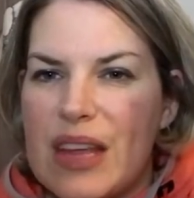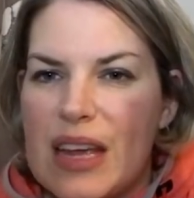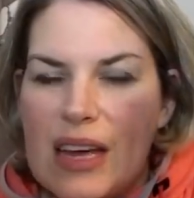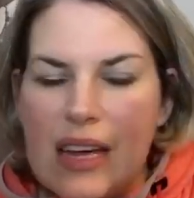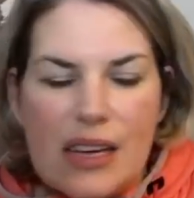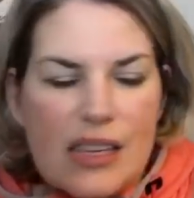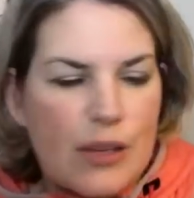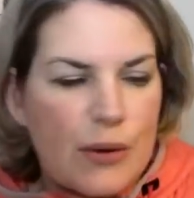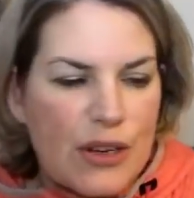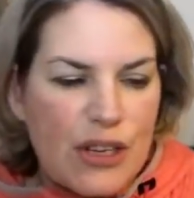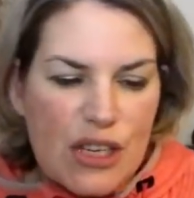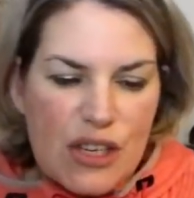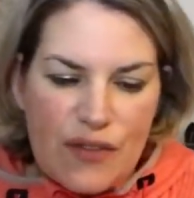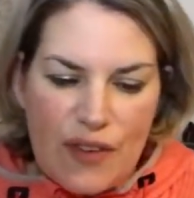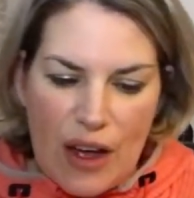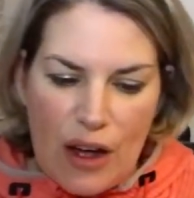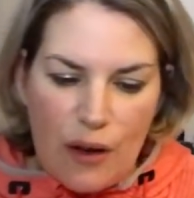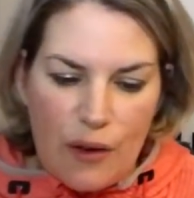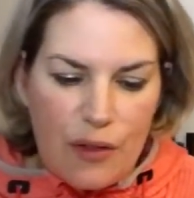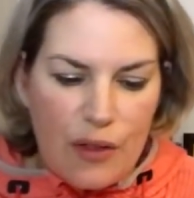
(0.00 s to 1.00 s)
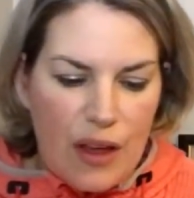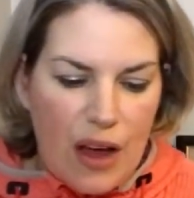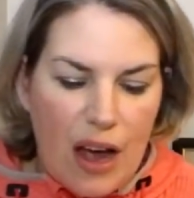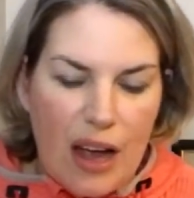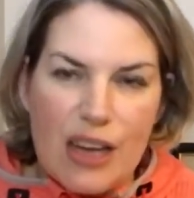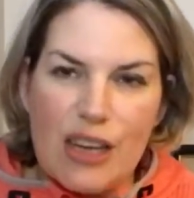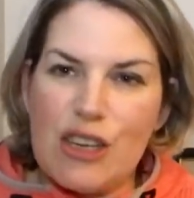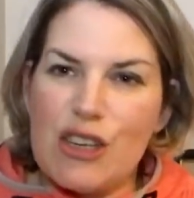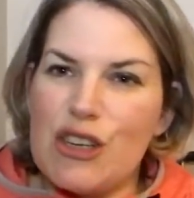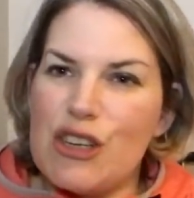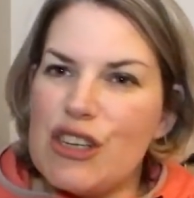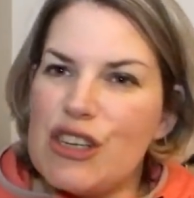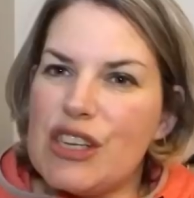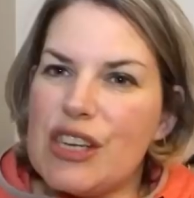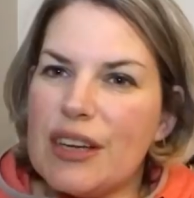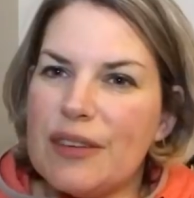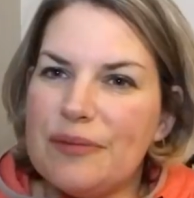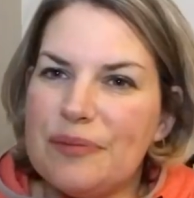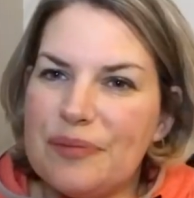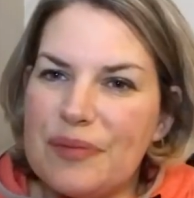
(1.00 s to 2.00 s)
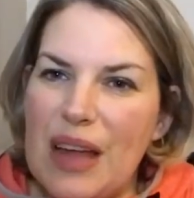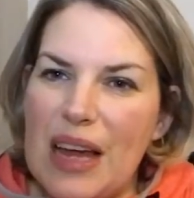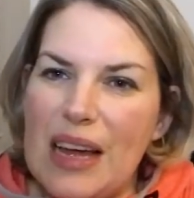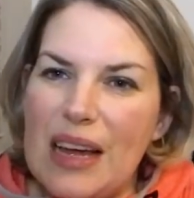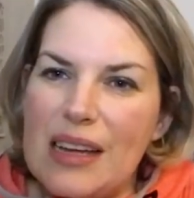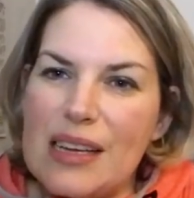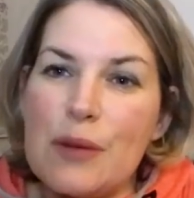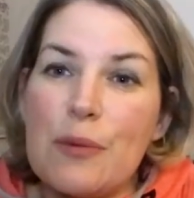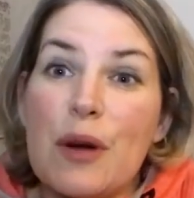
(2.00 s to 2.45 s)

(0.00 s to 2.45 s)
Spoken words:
So I just felt that I didn't